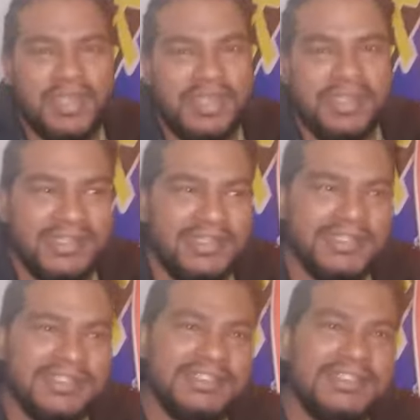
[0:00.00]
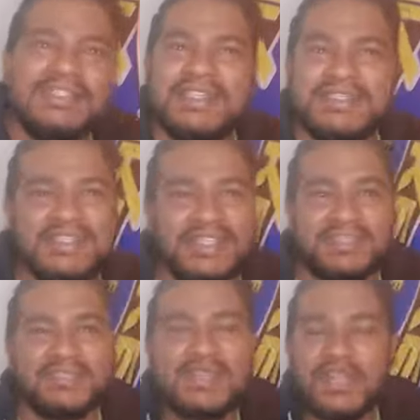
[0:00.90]
They just
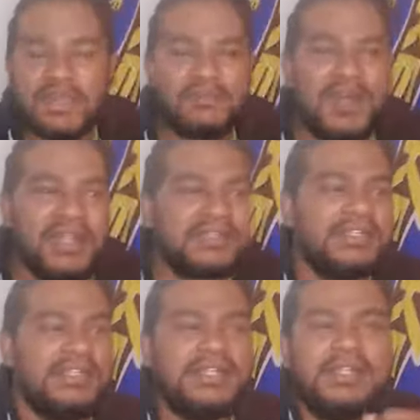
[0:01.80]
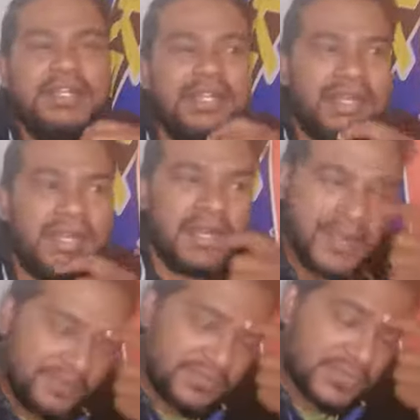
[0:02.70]
get torn apart.
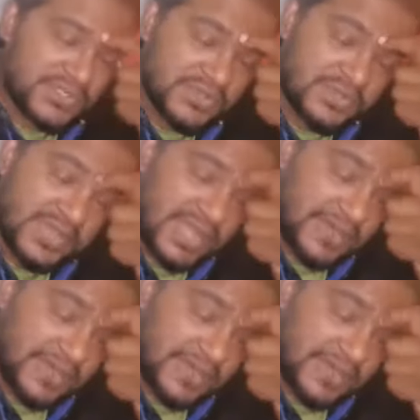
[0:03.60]
So